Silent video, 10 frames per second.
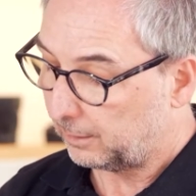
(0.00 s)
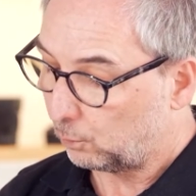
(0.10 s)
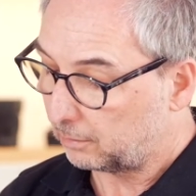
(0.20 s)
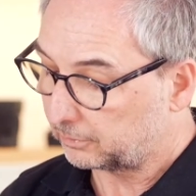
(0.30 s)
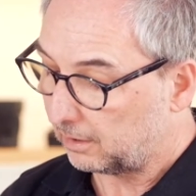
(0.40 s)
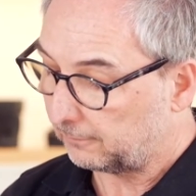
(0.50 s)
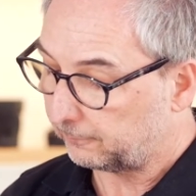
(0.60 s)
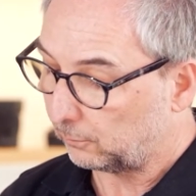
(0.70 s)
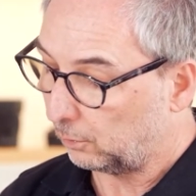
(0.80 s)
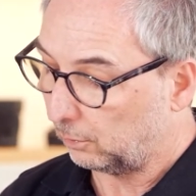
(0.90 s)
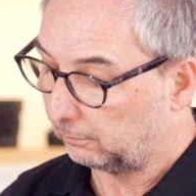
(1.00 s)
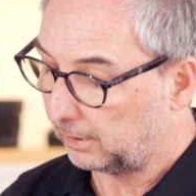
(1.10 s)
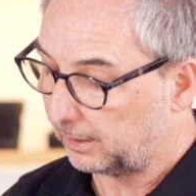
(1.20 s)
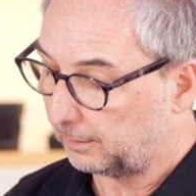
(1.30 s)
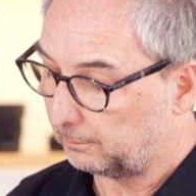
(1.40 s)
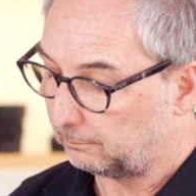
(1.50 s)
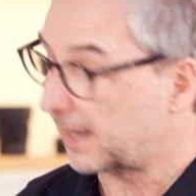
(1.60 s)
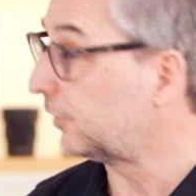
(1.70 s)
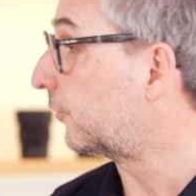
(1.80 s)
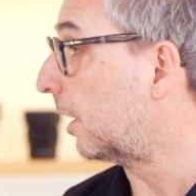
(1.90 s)
Yeah, wildlife or
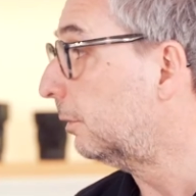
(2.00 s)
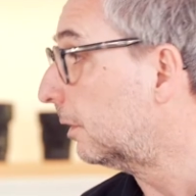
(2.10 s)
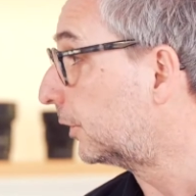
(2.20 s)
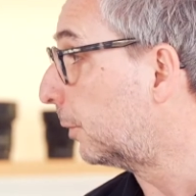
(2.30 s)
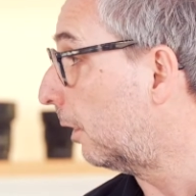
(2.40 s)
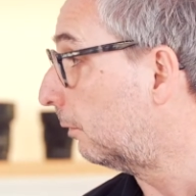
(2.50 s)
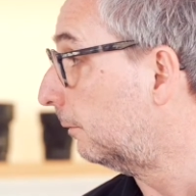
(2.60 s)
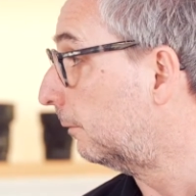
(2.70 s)
astro as well.